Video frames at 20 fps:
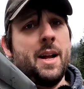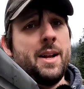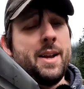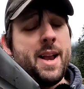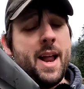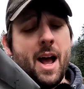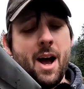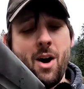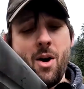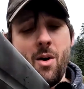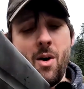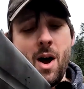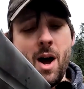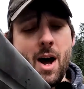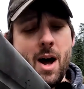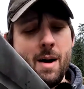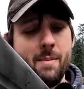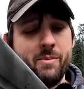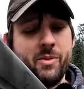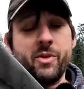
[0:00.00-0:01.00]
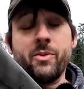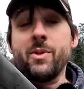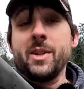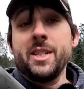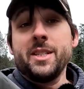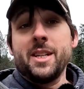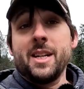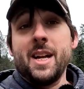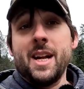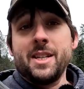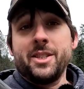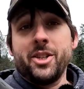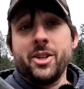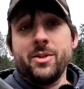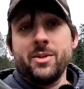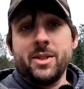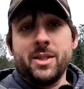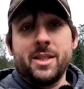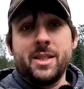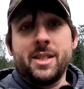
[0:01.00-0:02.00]
Now, the reason I
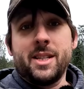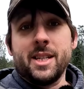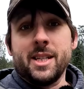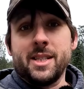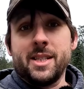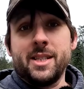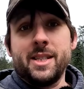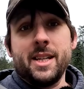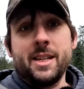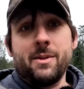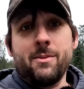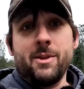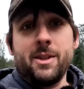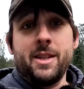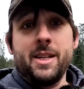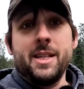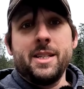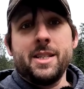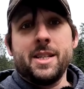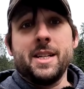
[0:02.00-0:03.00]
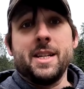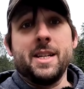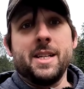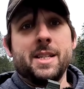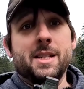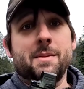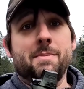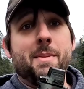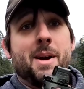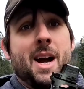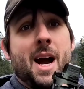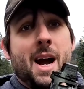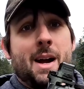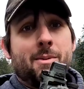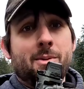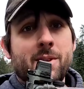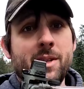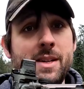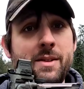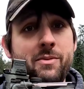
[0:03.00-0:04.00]
chose to stick with this is my eye
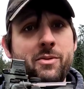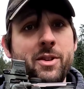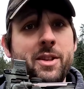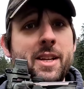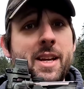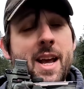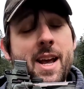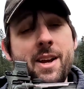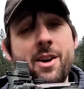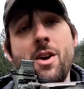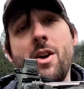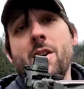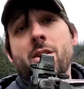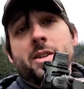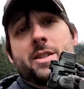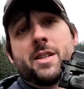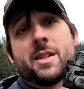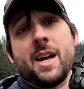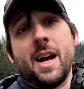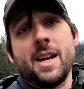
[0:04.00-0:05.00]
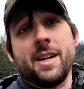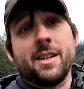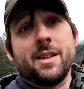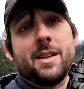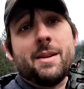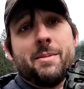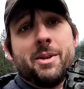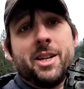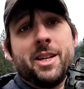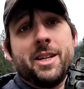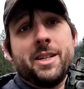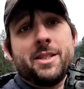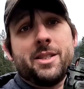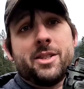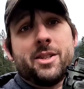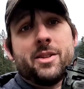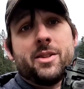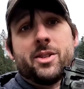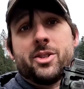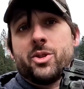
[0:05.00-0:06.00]
relief with the ACOG is kind of limited,
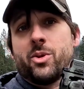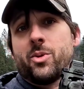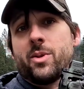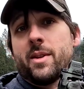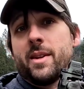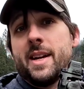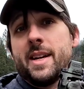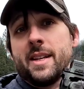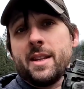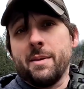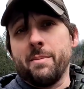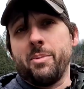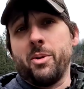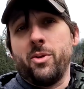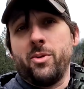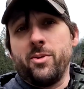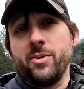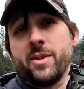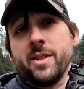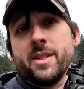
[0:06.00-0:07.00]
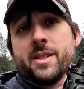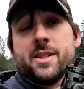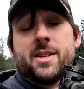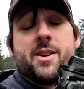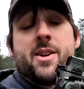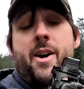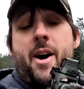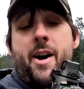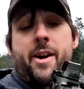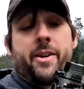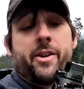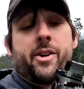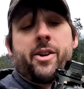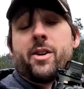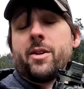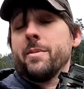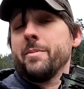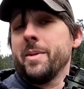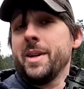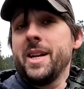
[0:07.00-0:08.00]
so the short length of pull does not
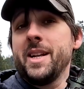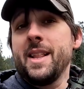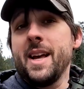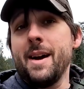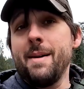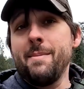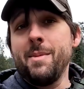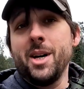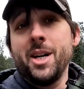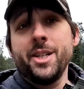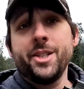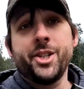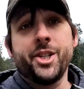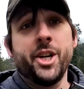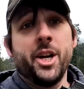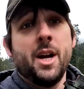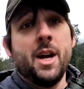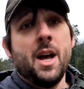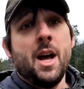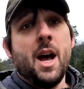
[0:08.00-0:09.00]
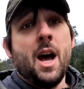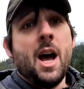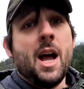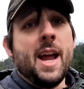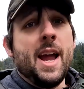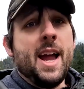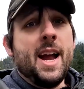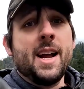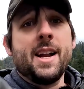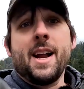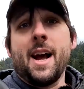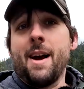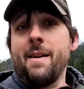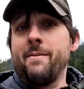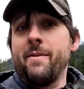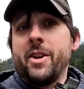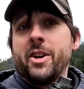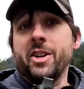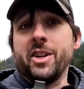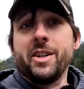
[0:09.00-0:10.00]
hurt me that much, and
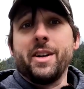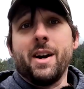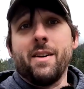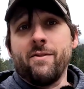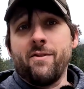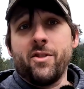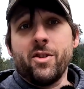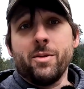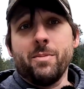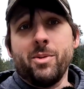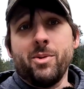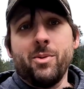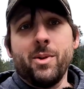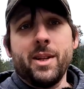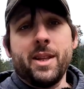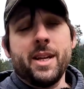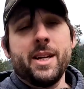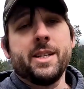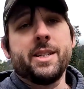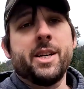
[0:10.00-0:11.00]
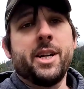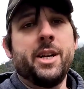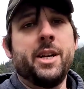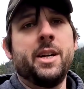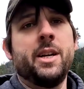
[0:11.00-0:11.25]
I'm very comfortable with it.